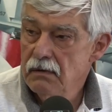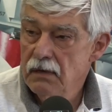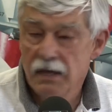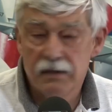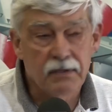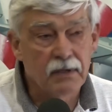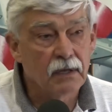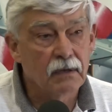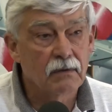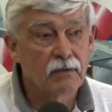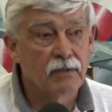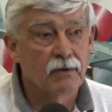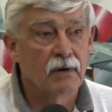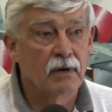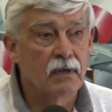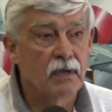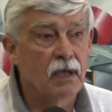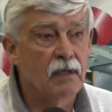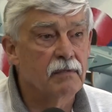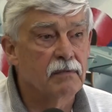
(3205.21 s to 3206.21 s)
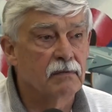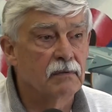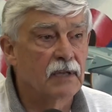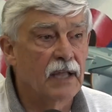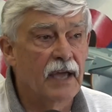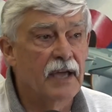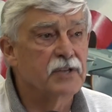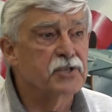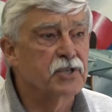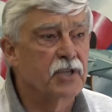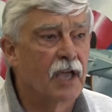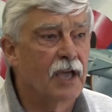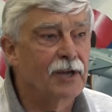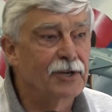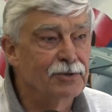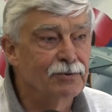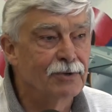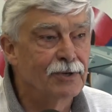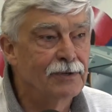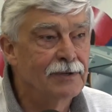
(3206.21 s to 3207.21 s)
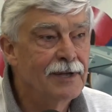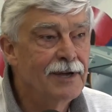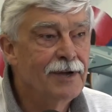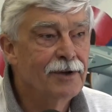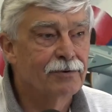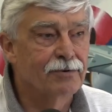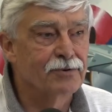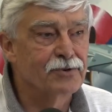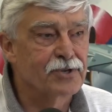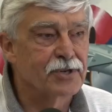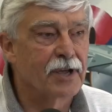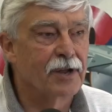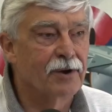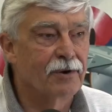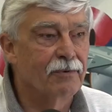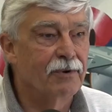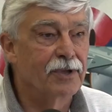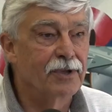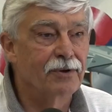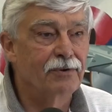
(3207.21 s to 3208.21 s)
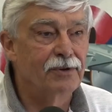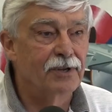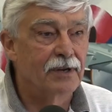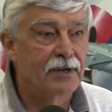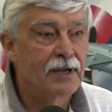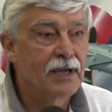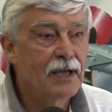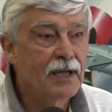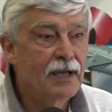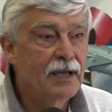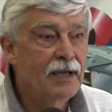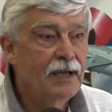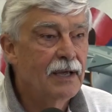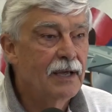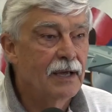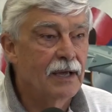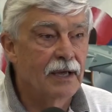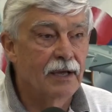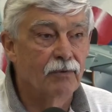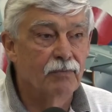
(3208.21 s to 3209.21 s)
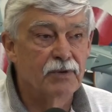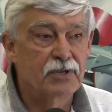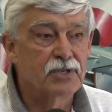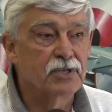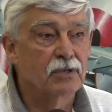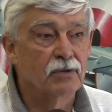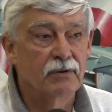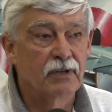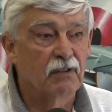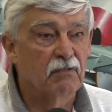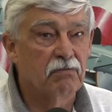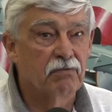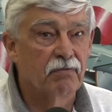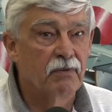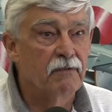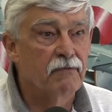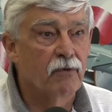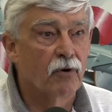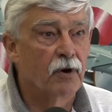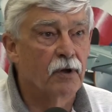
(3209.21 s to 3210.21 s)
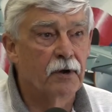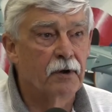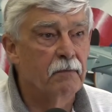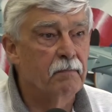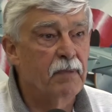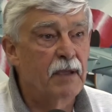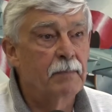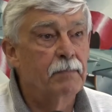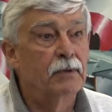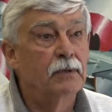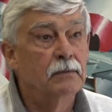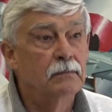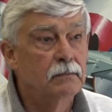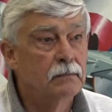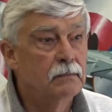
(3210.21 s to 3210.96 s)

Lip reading: I think 38th last annual Crusader reunion, and we still get 300-400 people